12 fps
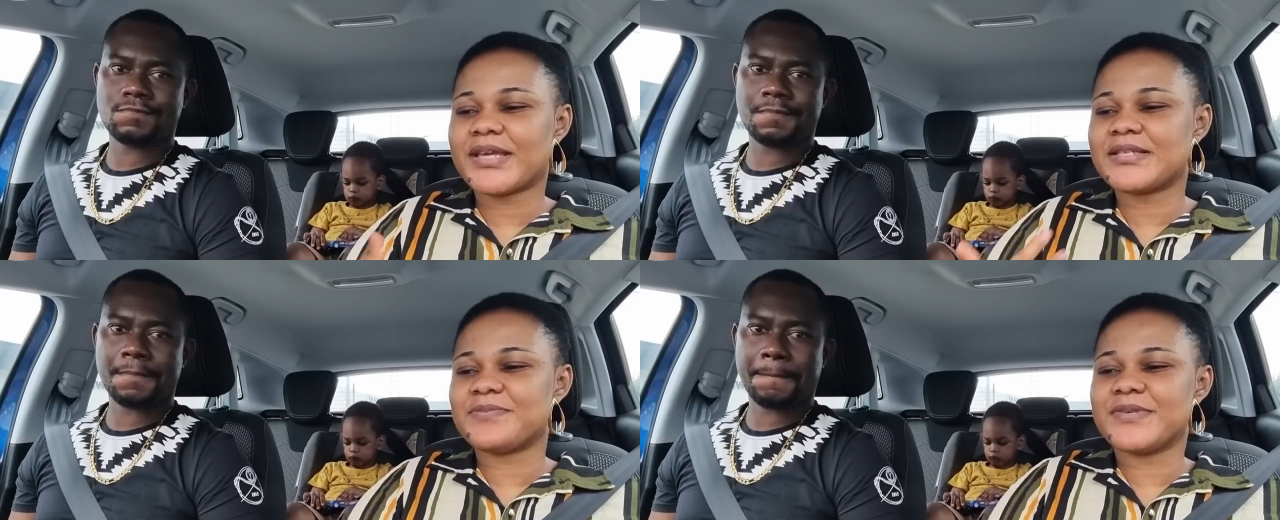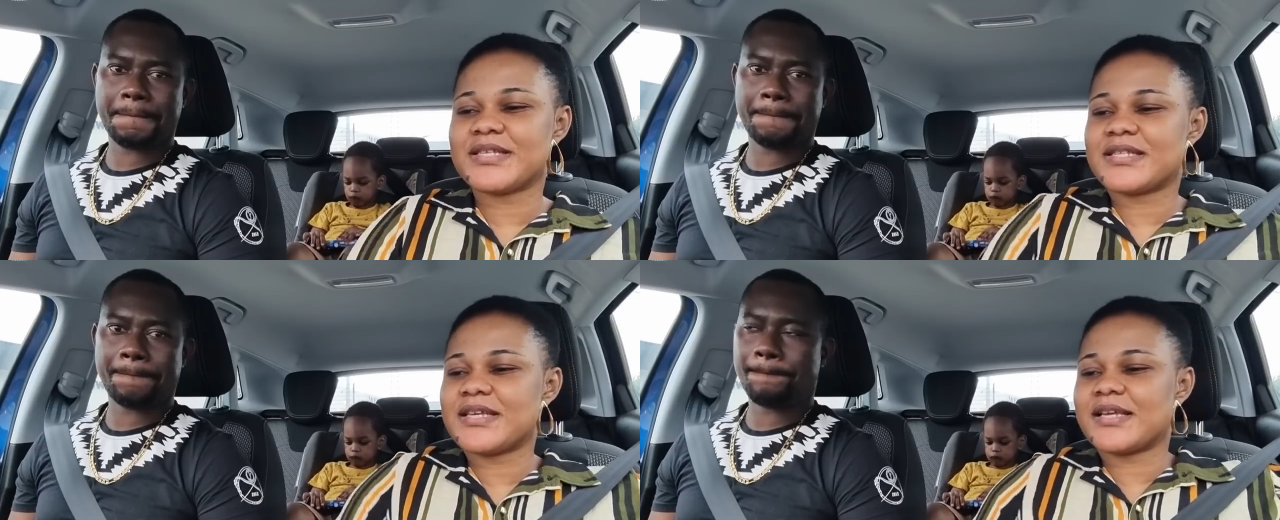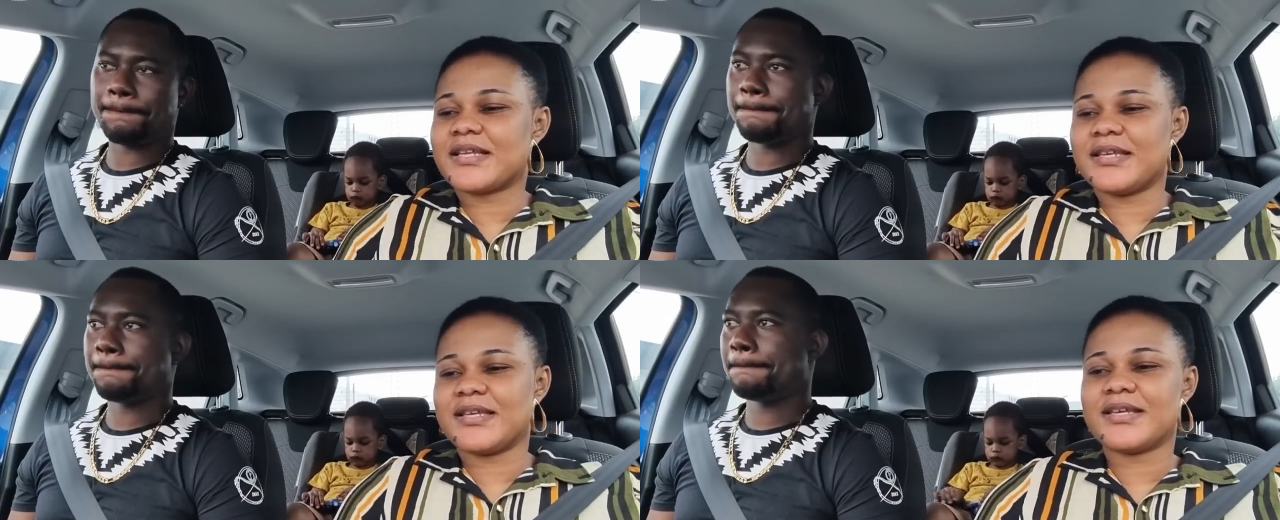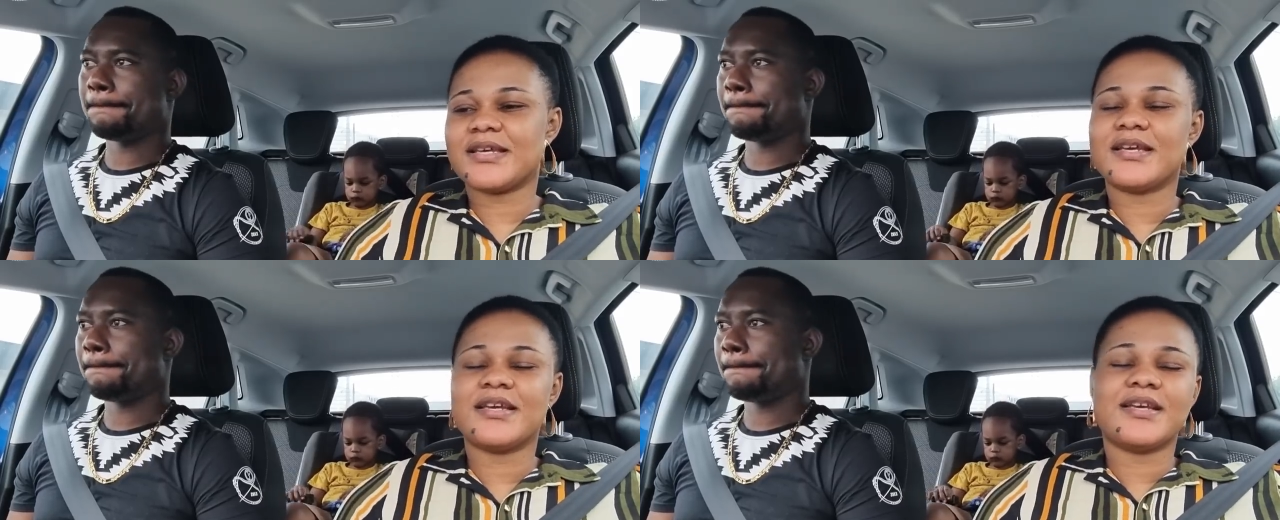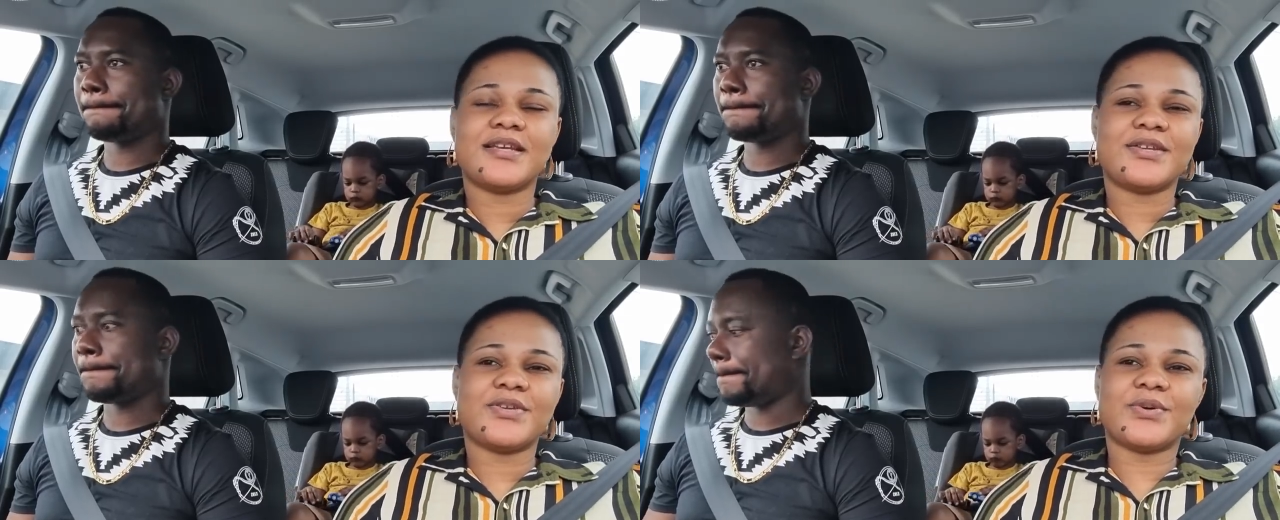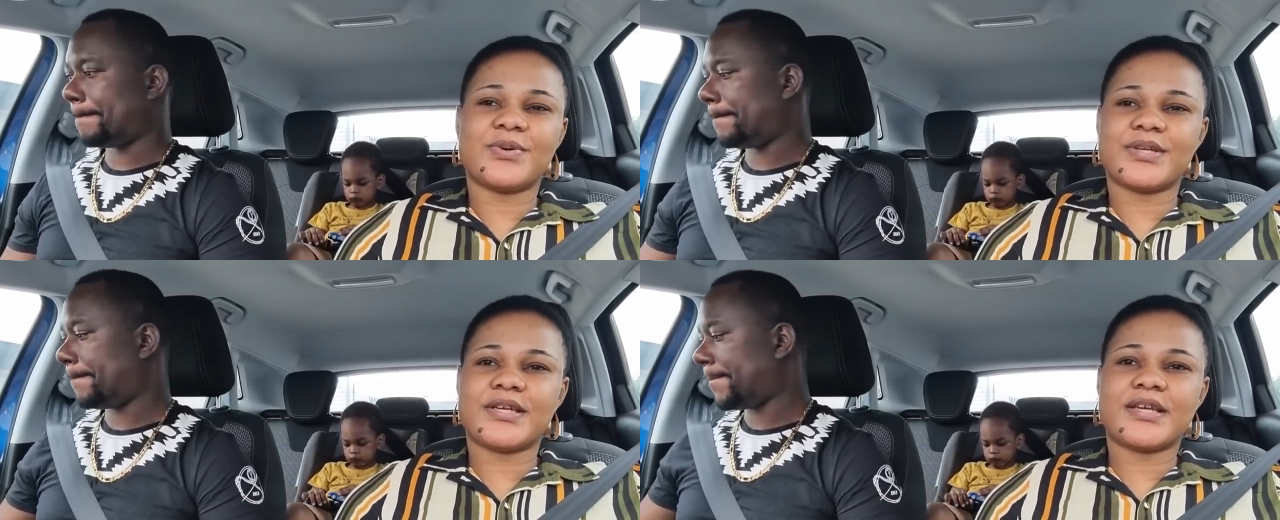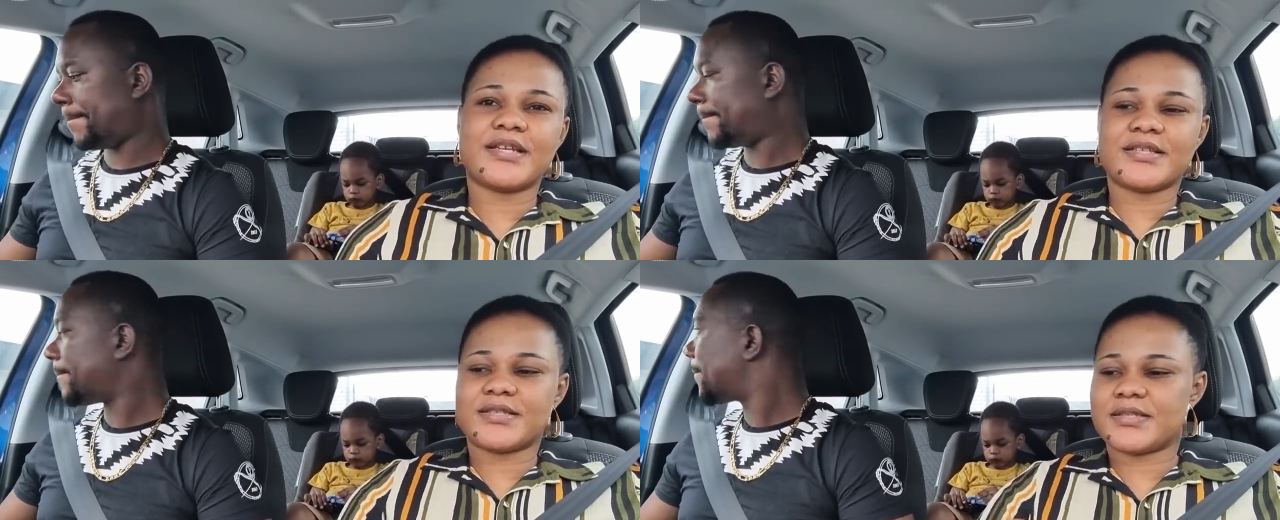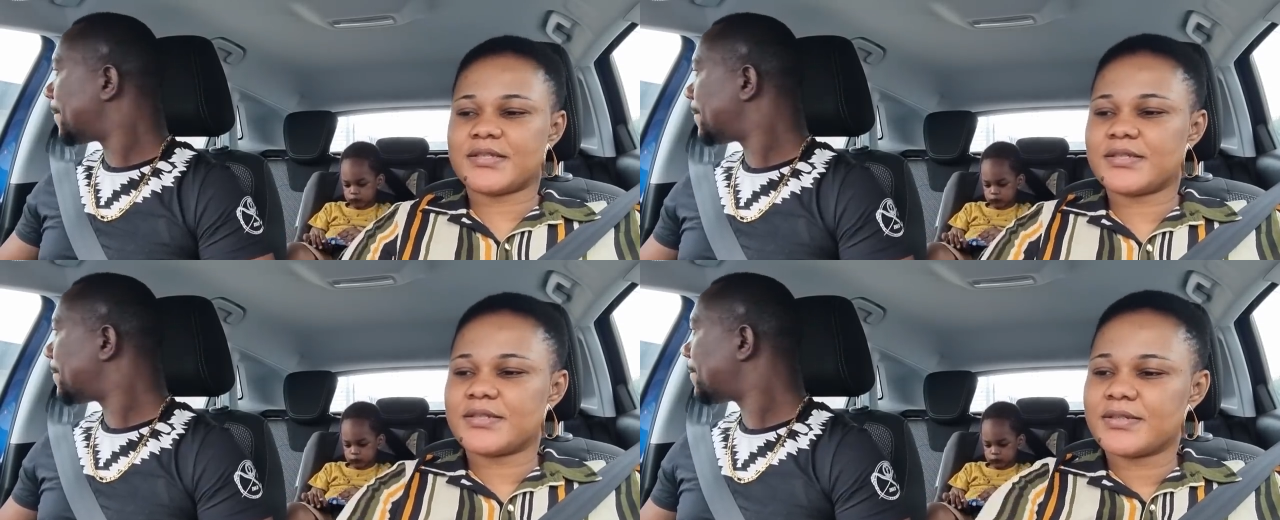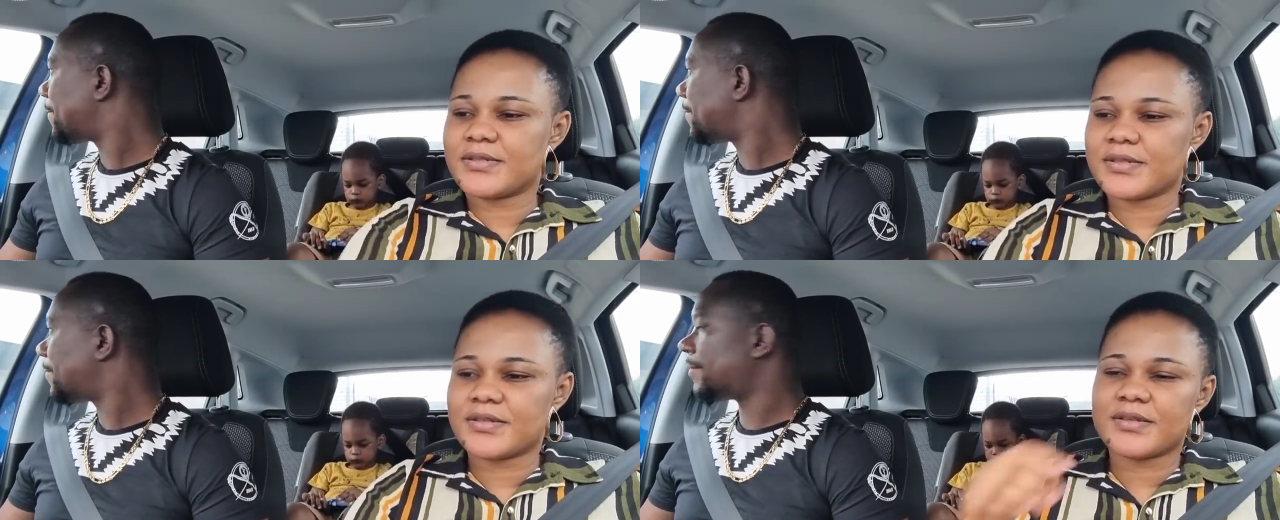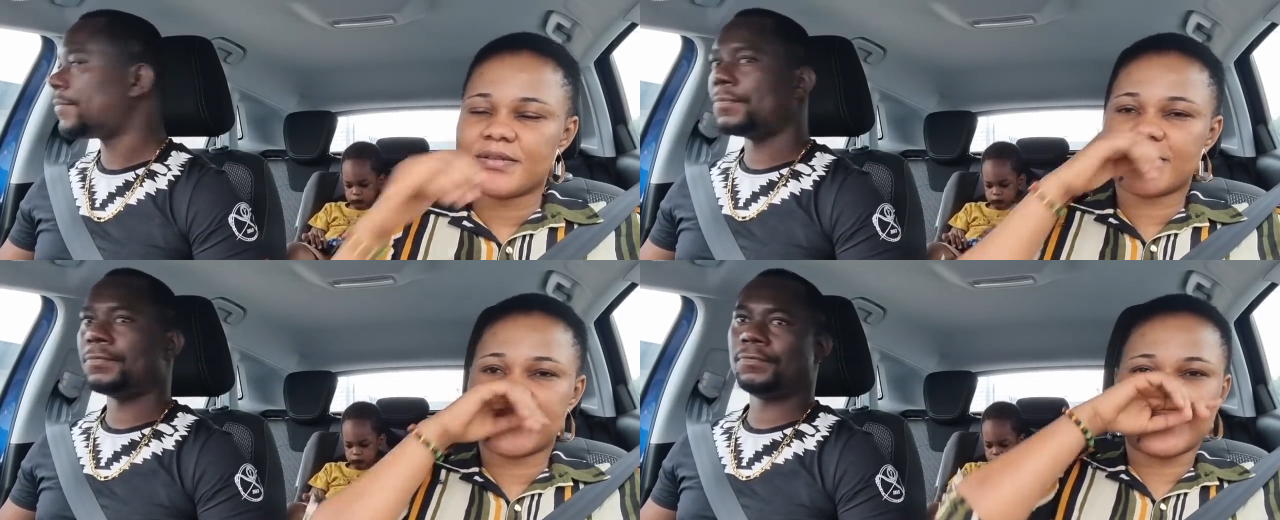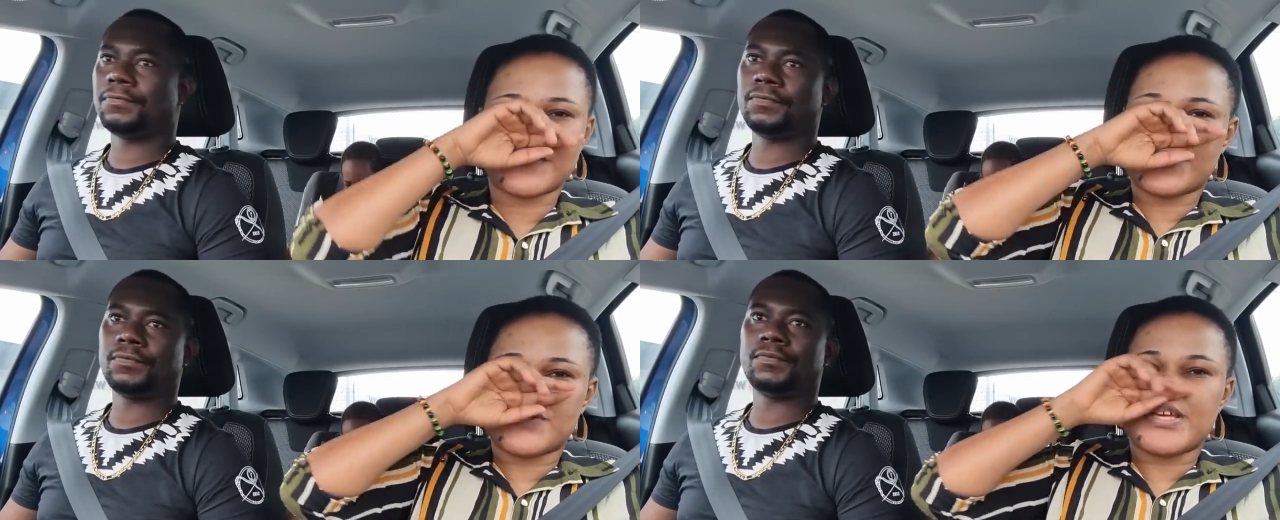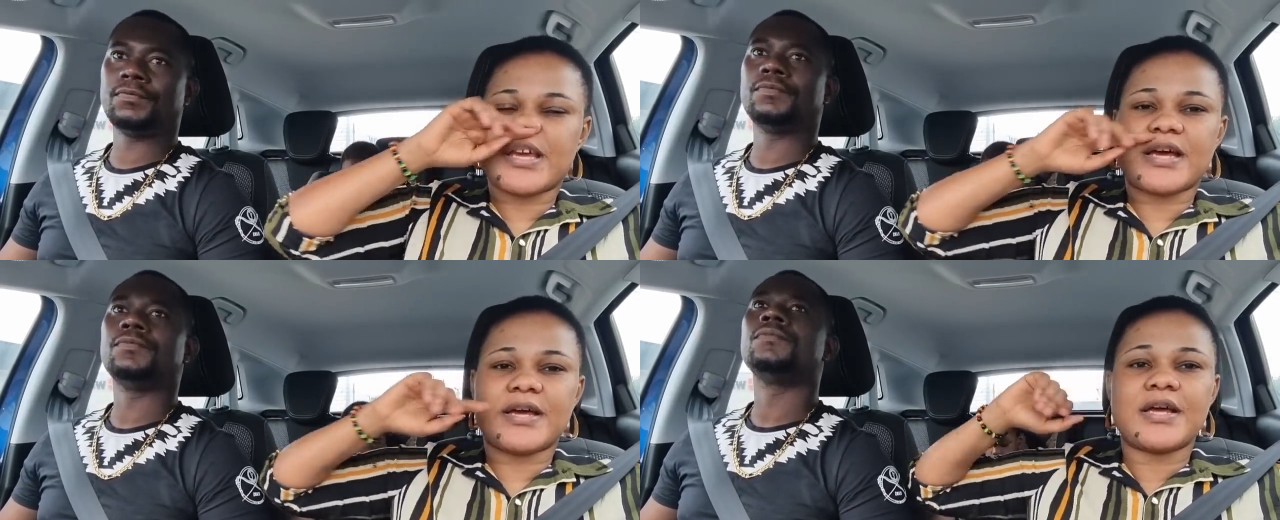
Speaker 1: it mistakenly. You know, you get it. So yeah,